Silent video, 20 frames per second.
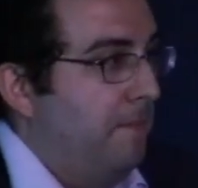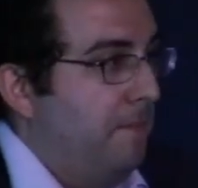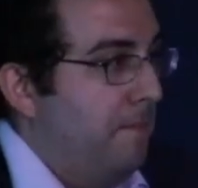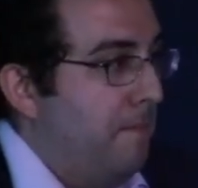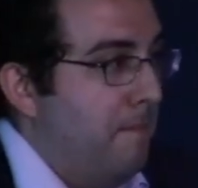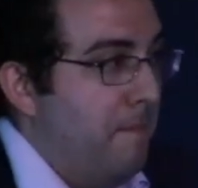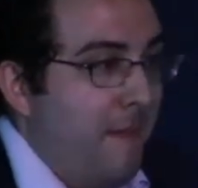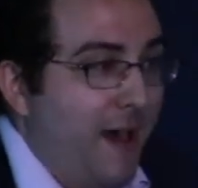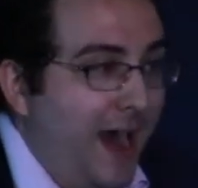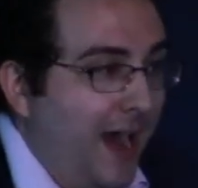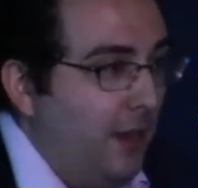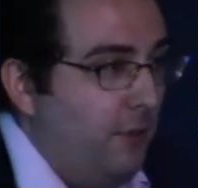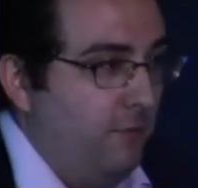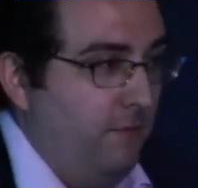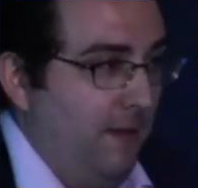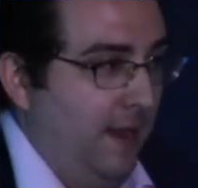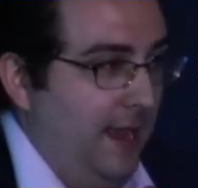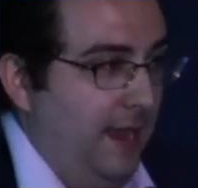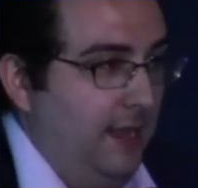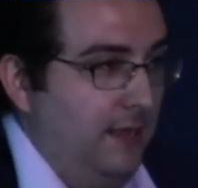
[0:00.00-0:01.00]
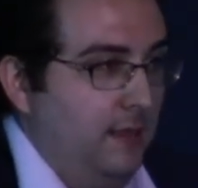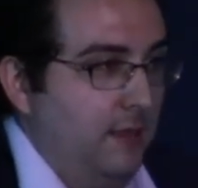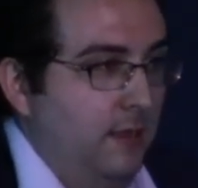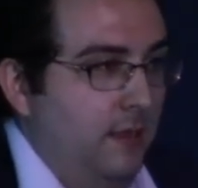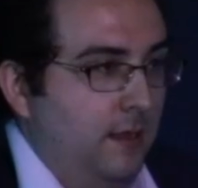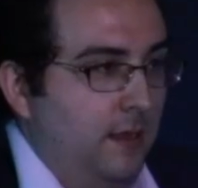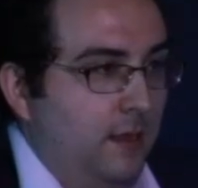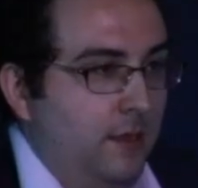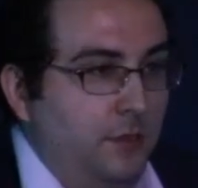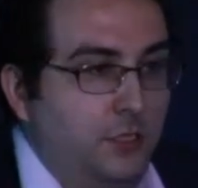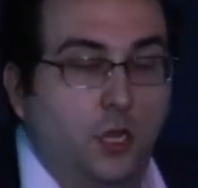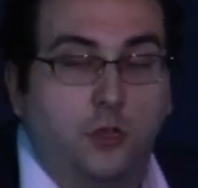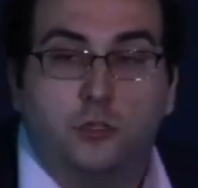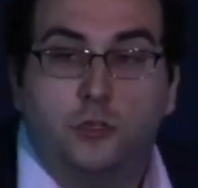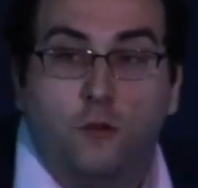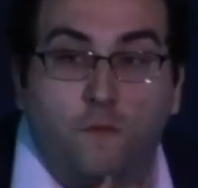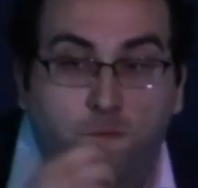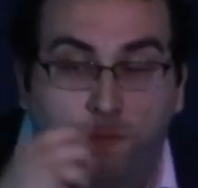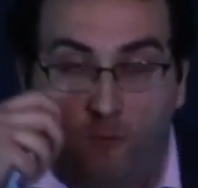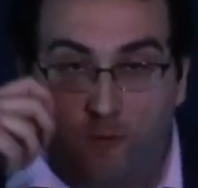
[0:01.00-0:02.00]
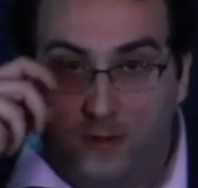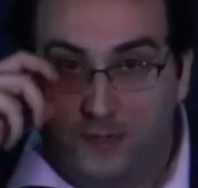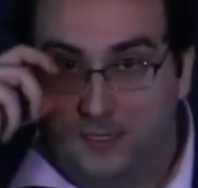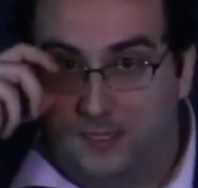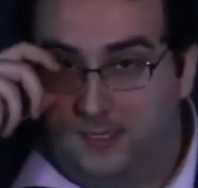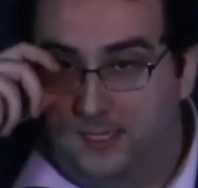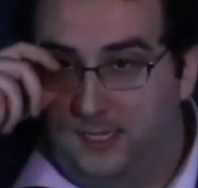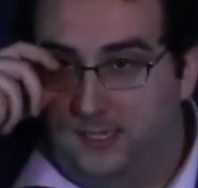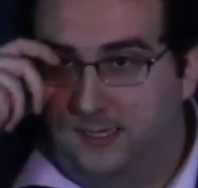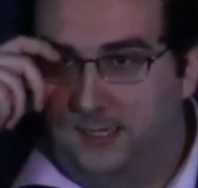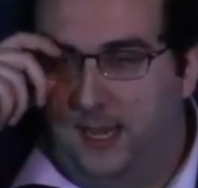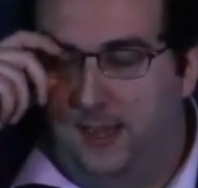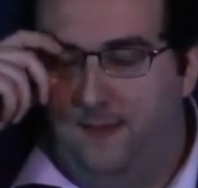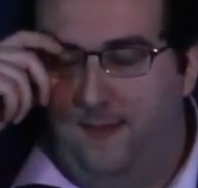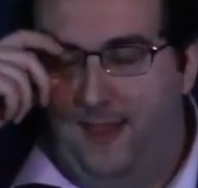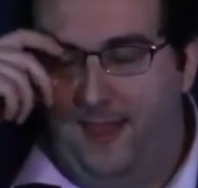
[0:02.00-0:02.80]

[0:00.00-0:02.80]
moderate. So for instance, I